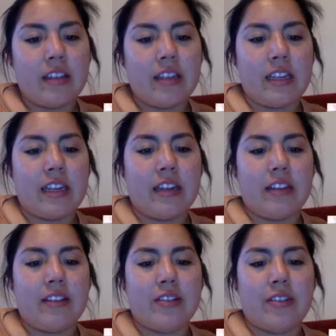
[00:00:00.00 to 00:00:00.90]
Data
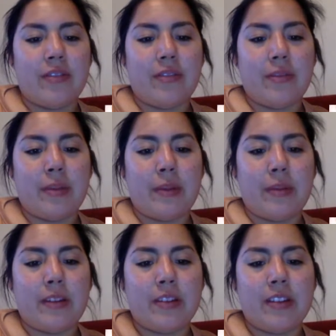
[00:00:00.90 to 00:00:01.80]
are drawn from the
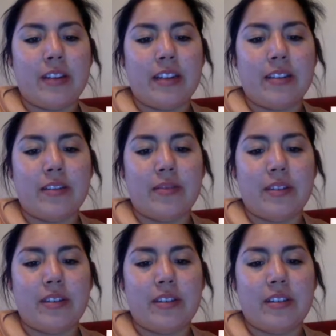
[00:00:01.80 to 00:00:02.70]
population that is
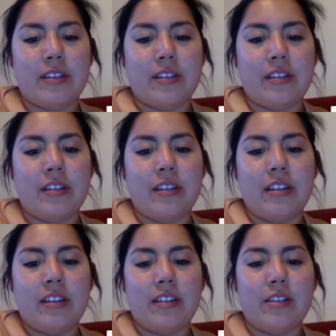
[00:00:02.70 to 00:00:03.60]
normally
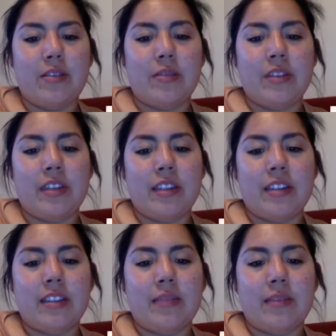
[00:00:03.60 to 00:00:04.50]
distributed and the
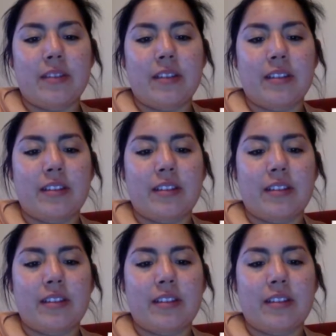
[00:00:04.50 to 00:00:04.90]
sample size is